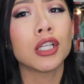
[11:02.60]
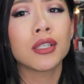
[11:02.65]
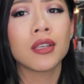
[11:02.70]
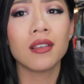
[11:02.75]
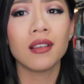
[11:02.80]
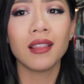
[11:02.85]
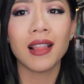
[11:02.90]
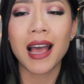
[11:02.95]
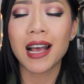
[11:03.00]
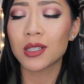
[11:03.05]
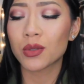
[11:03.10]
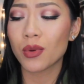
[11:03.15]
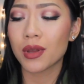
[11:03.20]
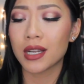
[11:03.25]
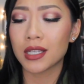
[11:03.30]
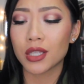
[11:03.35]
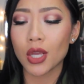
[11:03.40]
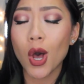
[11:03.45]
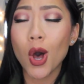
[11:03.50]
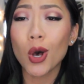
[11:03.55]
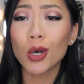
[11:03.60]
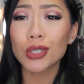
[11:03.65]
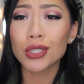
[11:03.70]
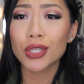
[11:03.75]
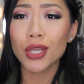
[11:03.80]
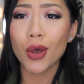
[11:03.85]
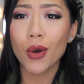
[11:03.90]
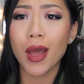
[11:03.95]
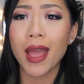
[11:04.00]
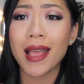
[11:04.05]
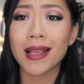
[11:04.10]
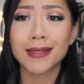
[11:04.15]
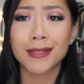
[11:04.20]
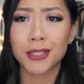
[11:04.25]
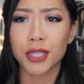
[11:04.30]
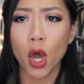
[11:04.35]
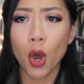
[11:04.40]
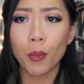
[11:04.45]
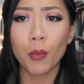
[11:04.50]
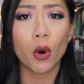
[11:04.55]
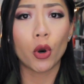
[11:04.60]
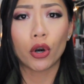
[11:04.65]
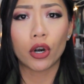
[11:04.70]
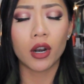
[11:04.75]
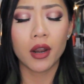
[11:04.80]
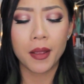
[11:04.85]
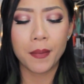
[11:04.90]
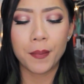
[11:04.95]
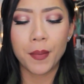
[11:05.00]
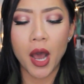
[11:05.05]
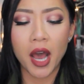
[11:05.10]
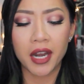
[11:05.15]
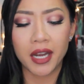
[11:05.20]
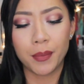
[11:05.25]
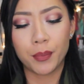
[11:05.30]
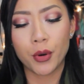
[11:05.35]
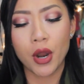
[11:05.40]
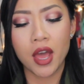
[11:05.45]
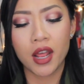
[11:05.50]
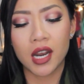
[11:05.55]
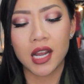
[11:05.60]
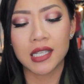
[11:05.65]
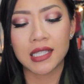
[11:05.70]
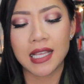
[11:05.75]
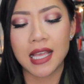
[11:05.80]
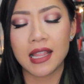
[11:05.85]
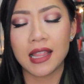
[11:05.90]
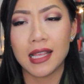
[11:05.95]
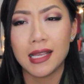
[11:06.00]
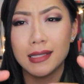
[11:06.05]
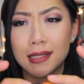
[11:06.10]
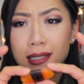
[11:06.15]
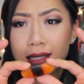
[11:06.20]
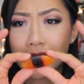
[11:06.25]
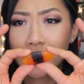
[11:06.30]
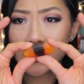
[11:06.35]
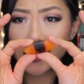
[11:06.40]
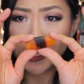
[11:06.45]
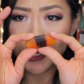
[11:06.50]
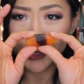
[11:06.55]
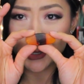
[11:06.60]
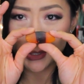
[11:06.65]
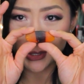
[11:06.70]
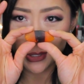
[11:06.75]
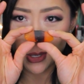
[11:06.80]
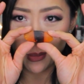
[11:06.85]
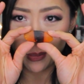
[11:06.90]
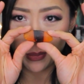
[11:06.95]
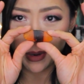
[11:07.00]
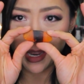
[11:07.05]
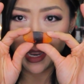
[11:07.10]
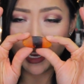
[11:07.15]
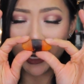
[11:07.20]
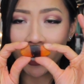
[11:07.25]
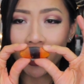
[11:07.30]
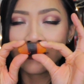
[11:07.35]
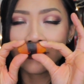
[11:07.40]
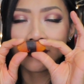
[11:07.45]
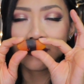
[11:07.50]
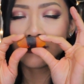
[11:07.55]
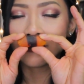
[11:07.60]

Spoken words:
onto the last one. It's also a soap or a body product, and it's this little soap right here.